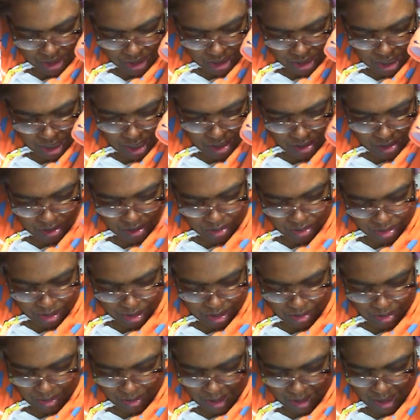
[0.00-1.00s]
gel
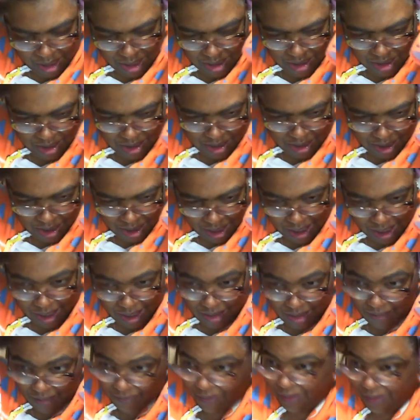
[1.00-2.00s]
to me is
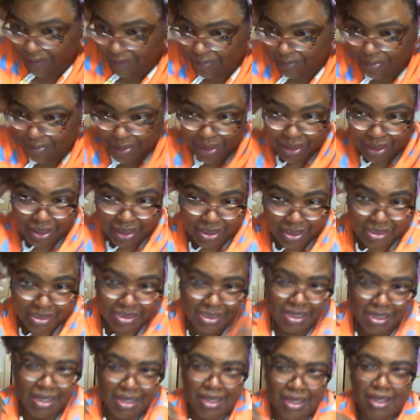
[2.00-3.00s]
innovative,
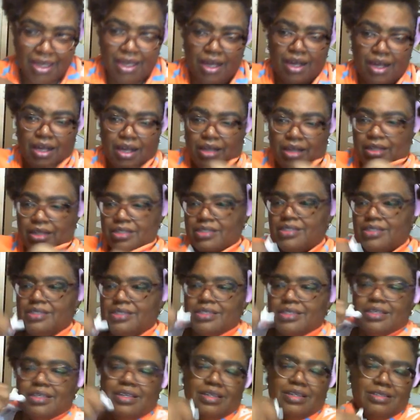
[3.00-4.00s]
because
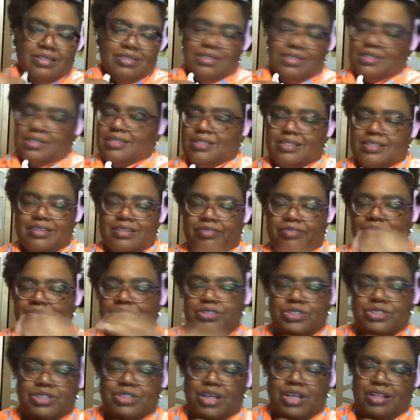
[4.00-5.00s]
it's just a
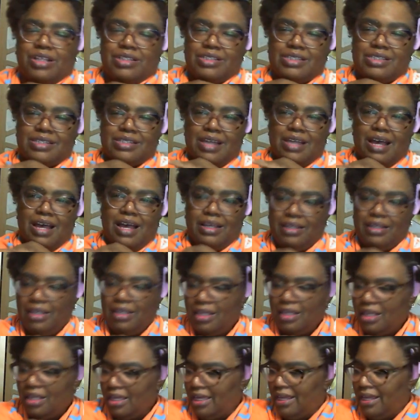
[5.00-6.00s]
different gel. It's not,
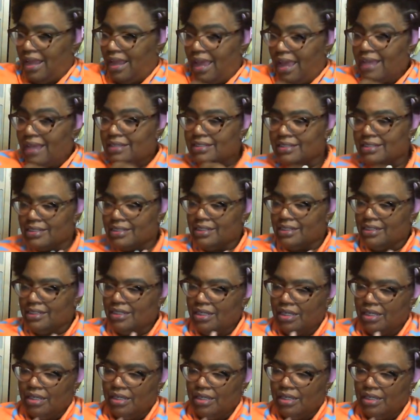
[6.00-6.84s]
it actually,